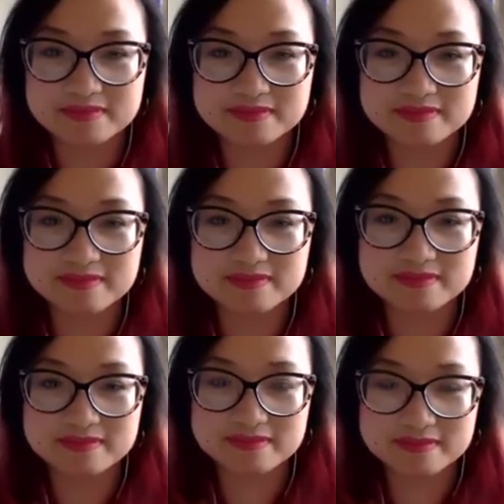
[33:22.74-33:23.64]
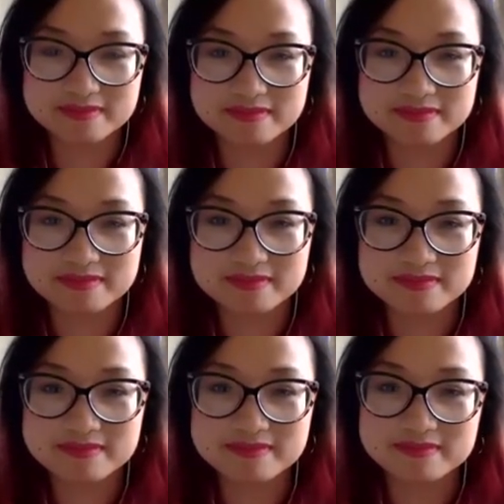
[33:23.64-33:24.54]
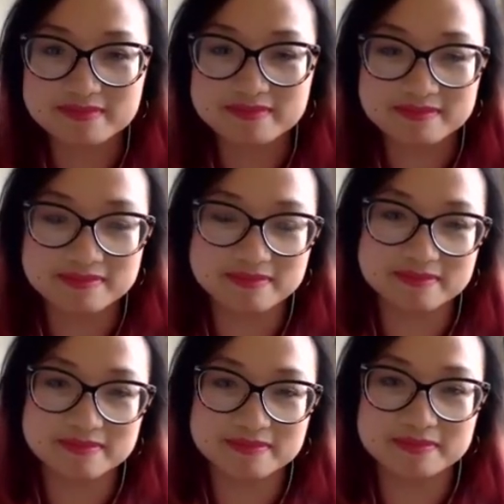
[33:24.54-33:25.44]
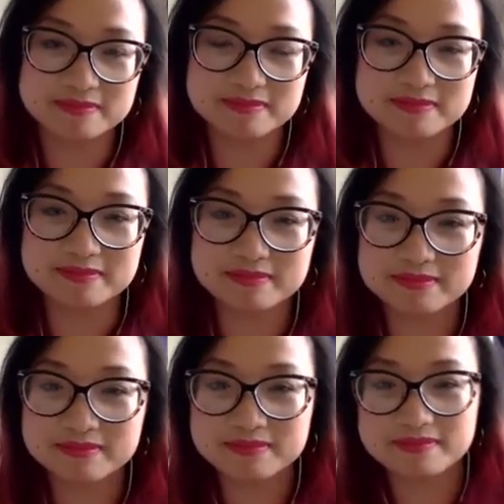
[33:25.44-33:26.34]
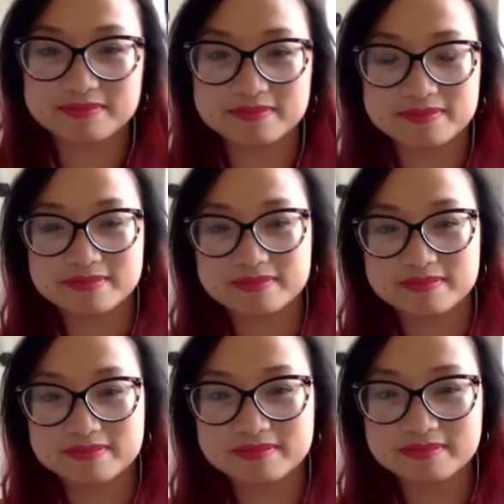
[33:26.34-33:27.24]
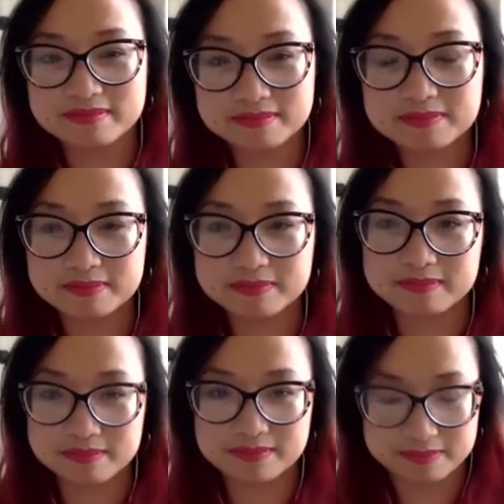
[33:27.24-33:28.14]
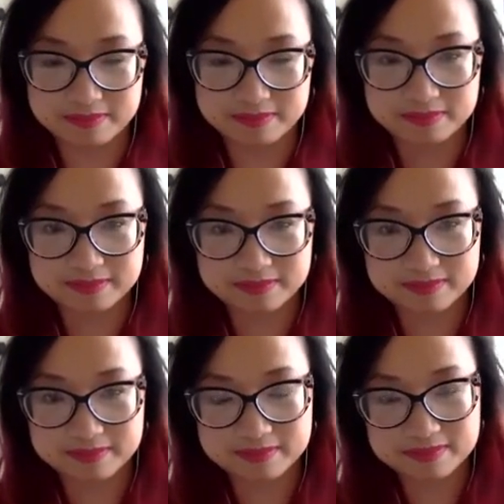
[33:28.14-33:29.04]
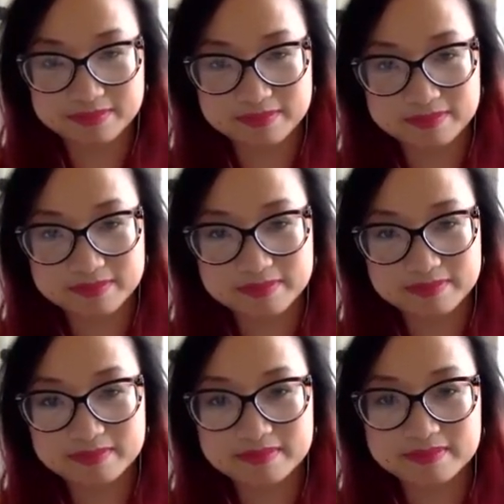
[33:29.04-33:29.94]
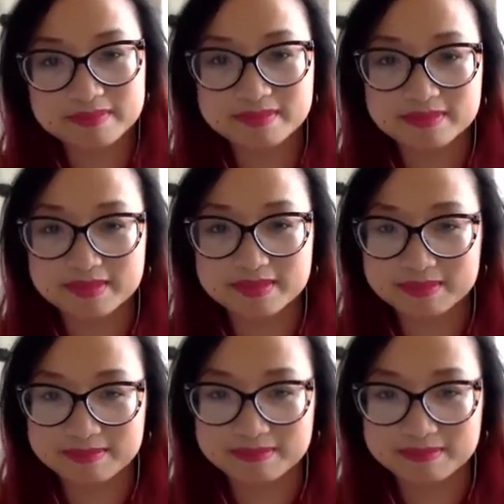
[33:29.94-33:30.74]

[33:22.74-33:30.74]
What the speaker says: No words are spoken by the person on screen.